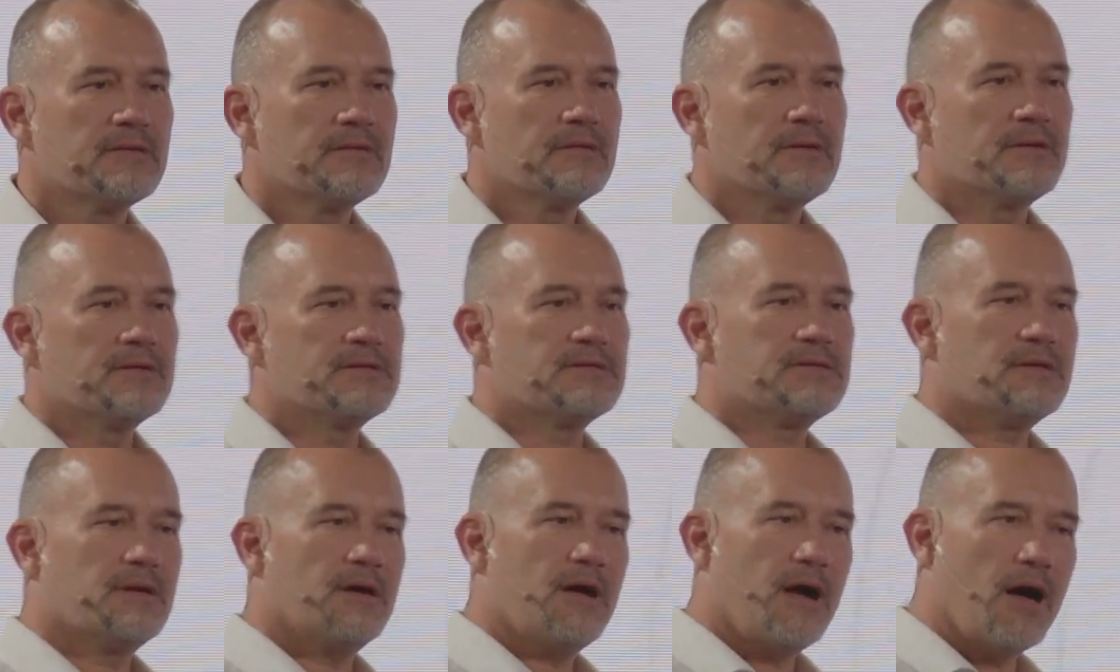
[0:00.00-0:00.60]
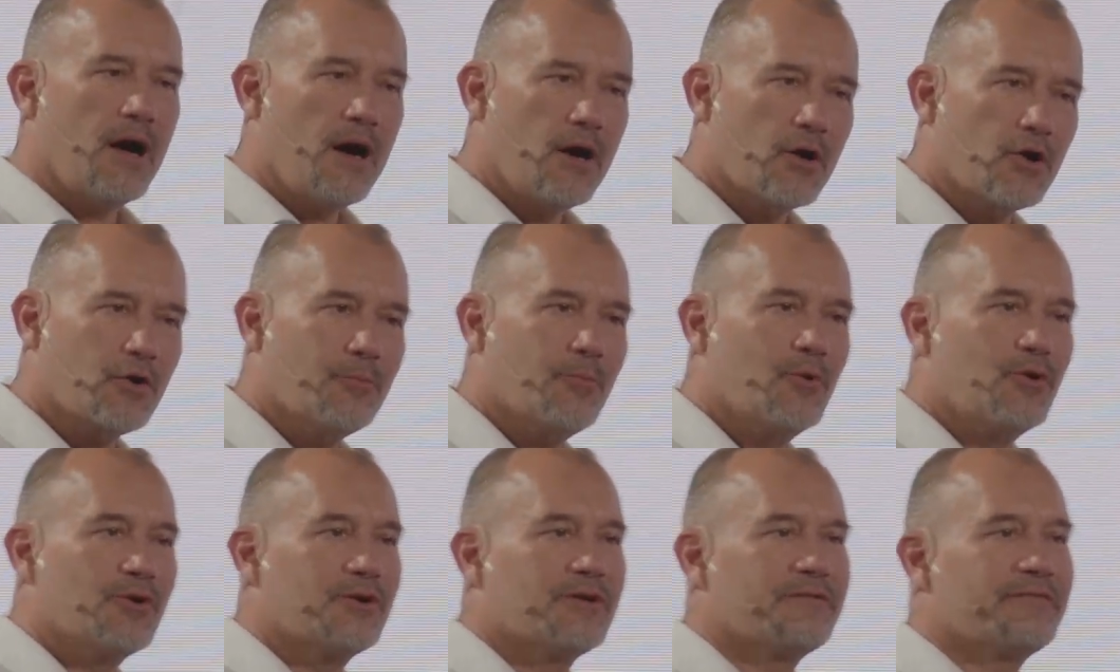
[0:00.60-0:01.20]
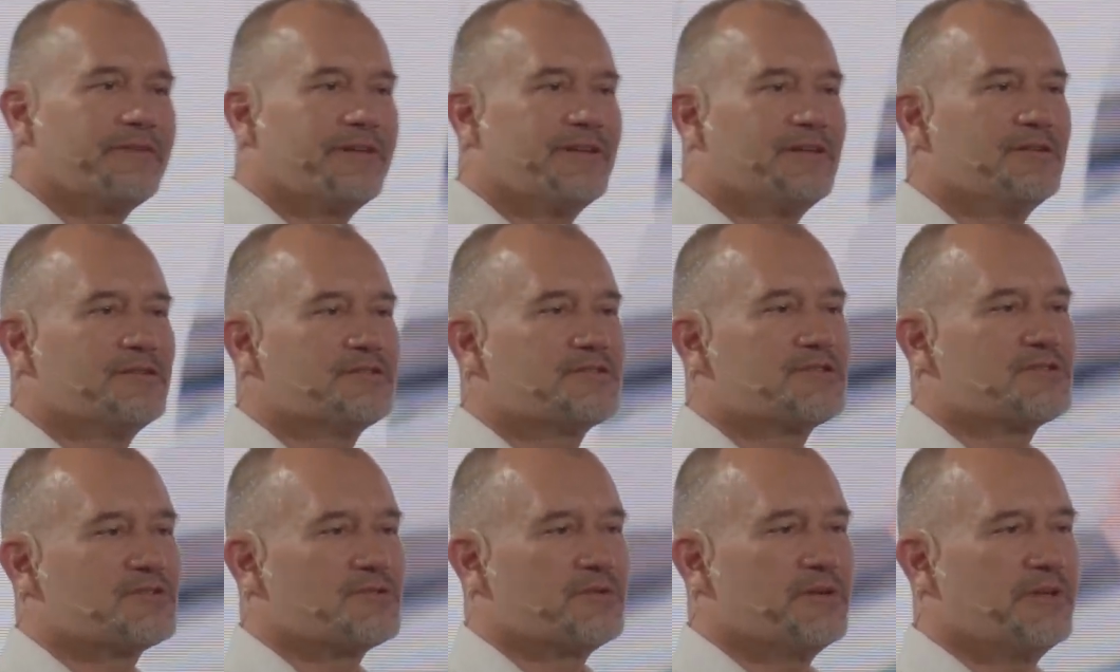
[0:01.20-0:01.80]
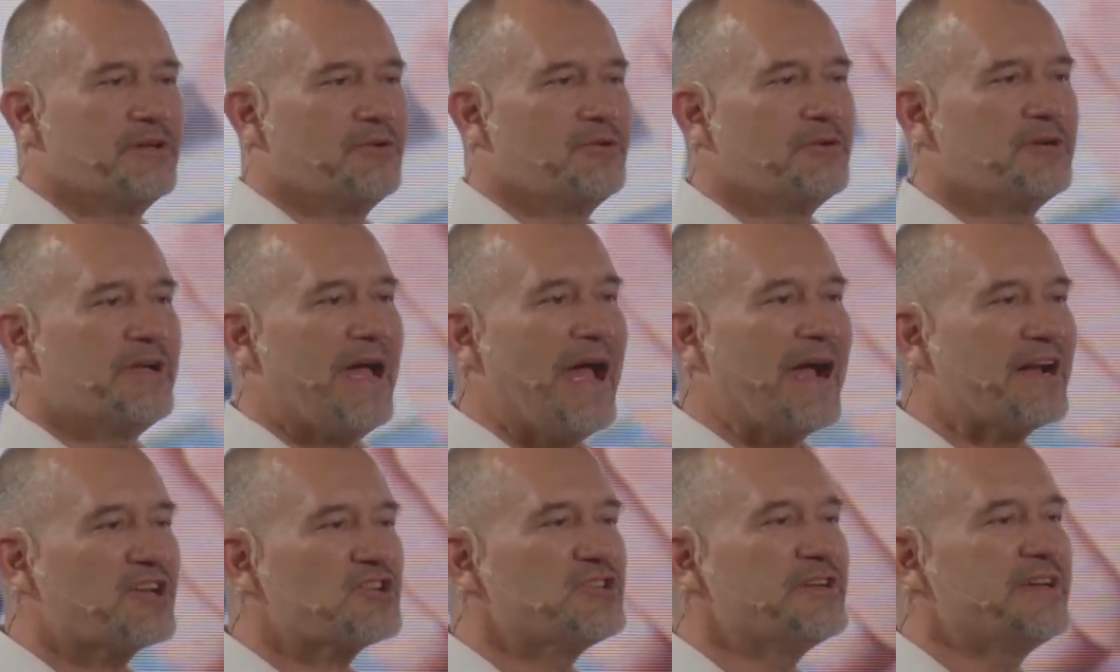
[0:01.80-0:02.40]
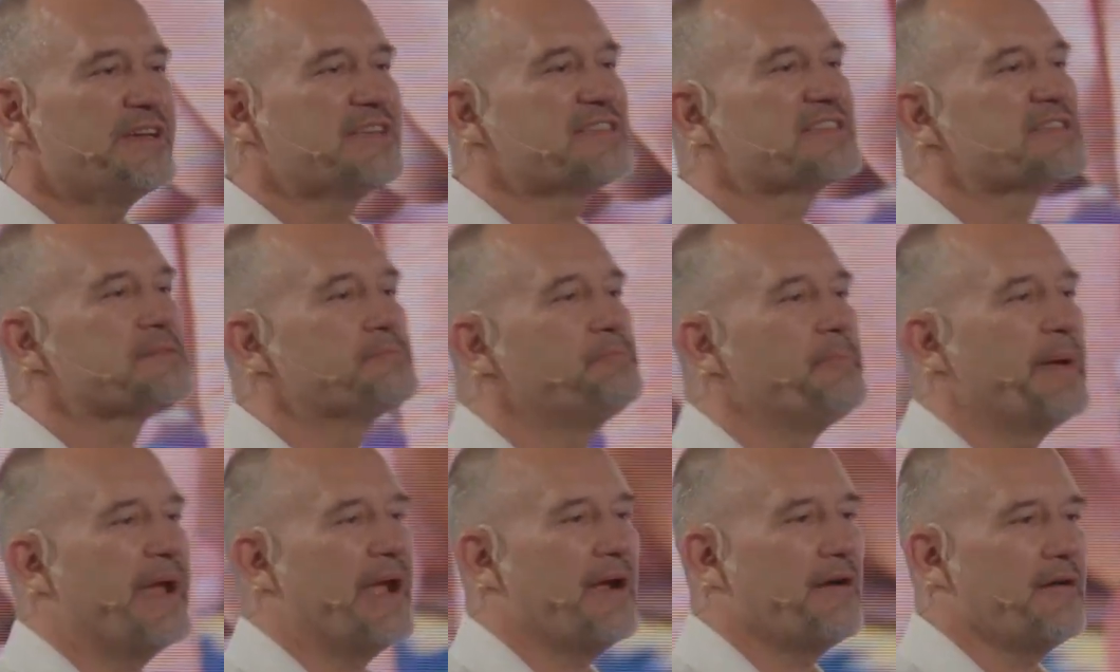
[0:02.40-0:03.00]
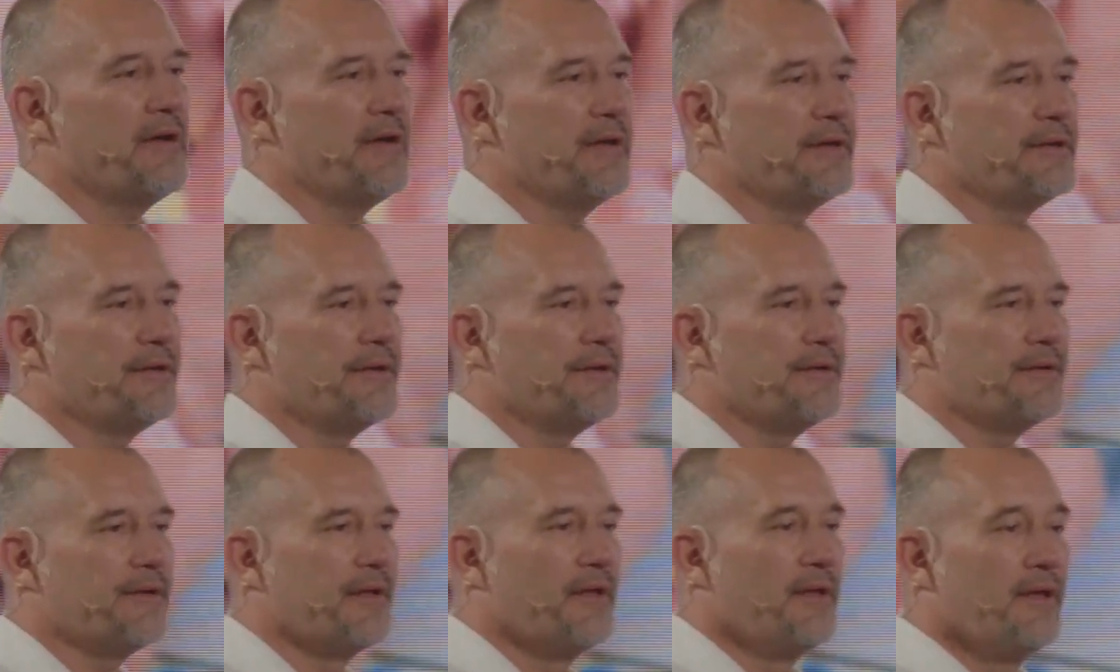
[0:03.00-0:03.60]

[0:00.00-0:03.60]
it's the automotive industry, who actually has spearheaded